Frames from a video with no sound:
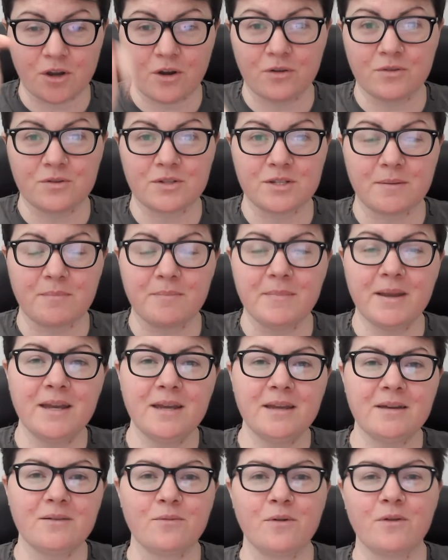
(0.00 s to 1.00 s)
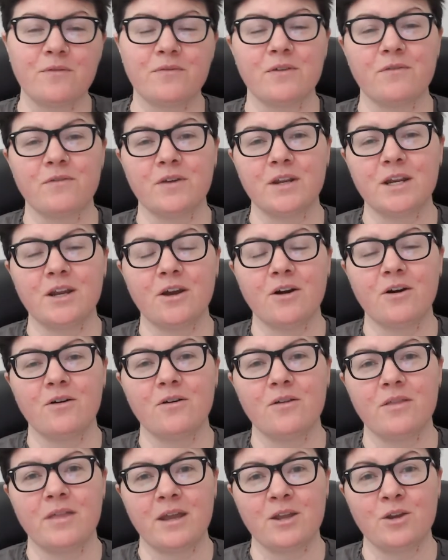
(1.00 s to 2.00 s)
submit with the
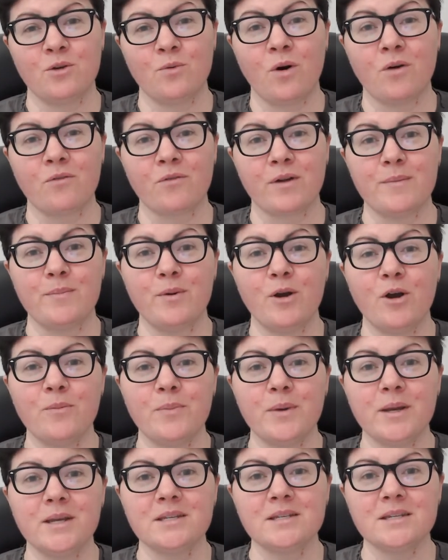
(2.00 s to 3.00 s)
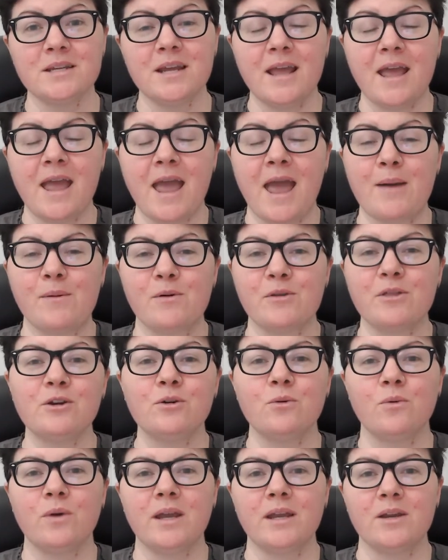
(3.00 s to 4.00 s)
video that you want repurposed, and within
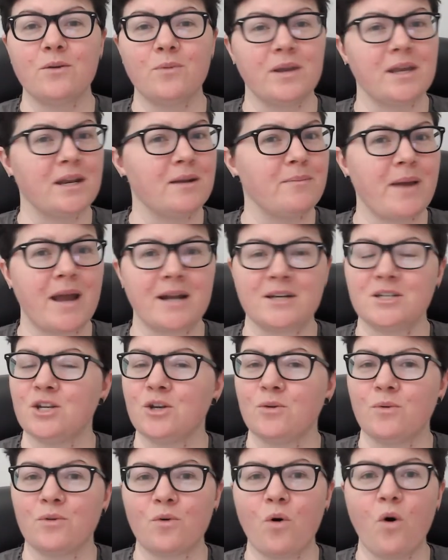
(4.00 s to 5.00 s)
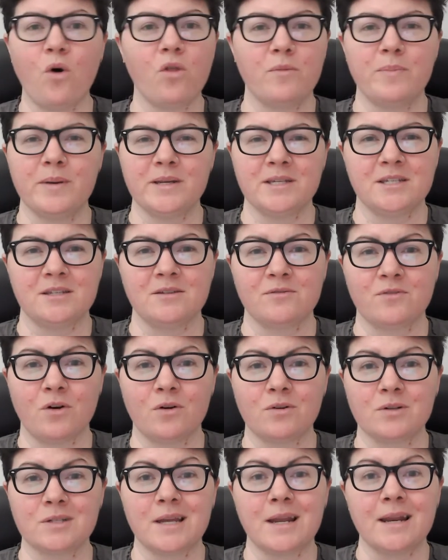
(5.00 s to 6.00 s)
a week we get it back to you with all the pieces of
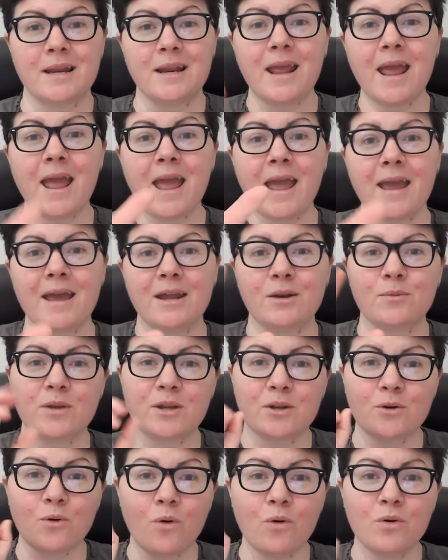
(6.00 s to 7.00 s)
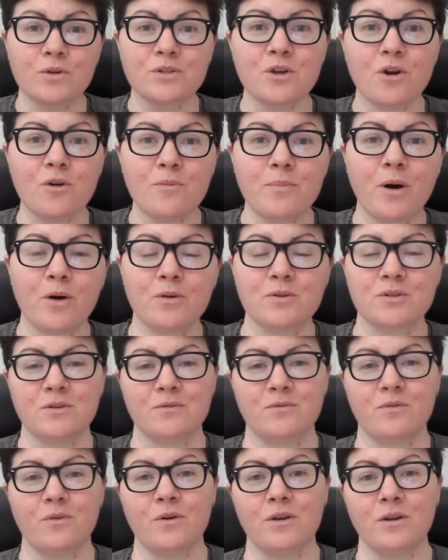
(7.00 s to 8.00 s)
content, and we can also post
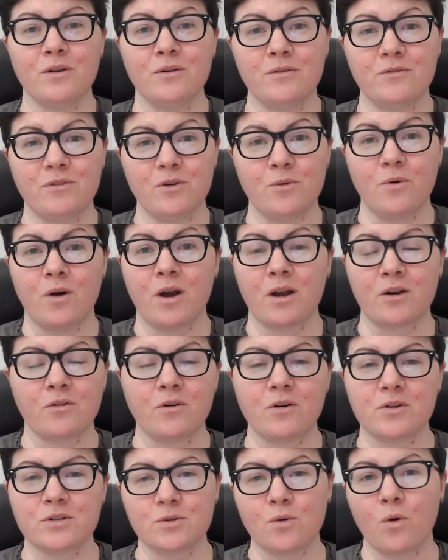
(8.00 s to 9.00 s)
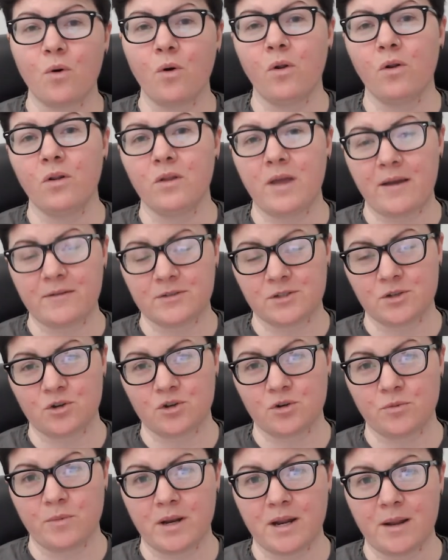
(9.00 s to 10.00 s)
it for you if you want across all our
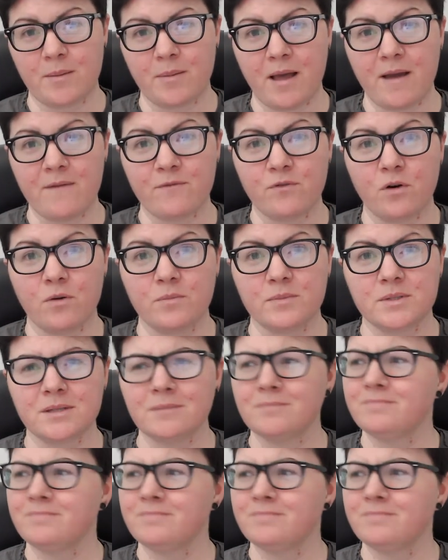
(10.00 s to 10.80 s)
social media platforms.